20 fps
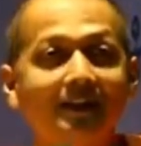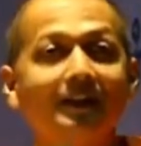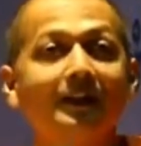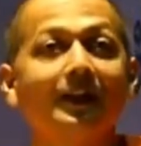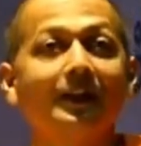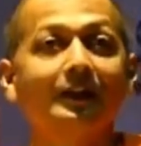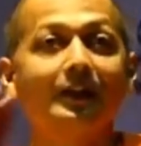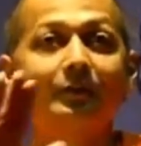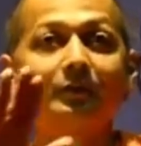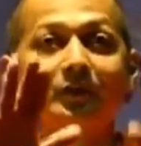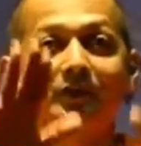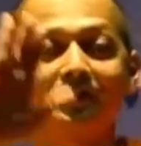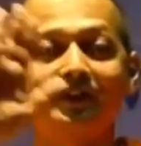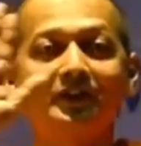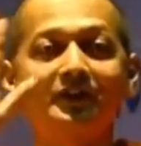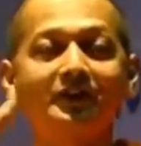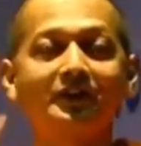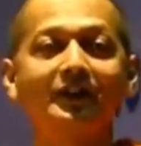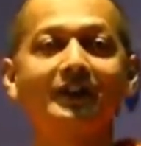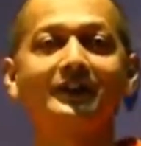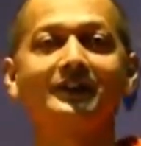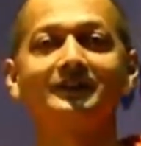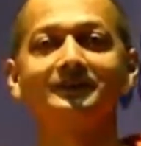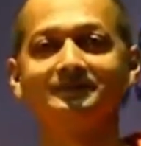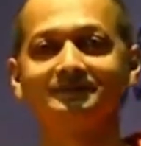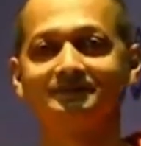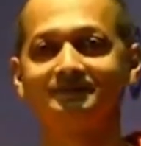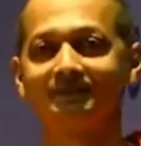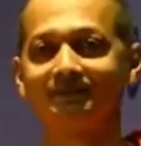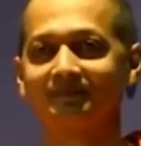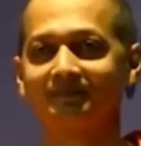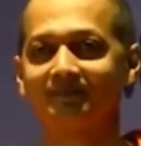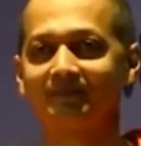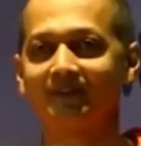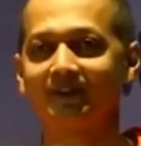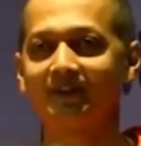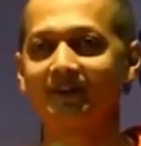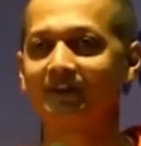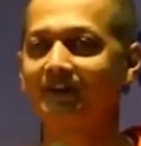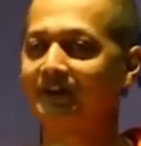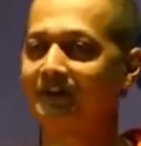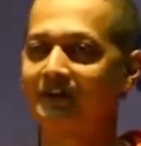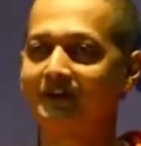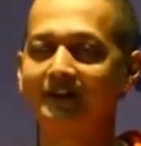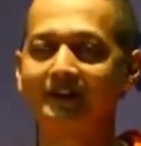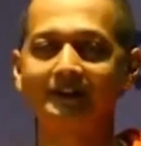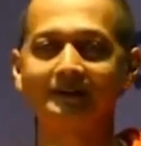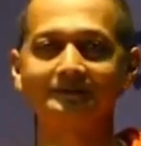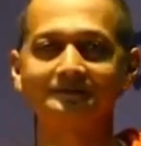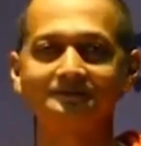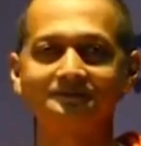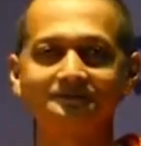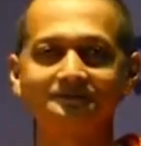thing. You have to sit straight. Sit straight.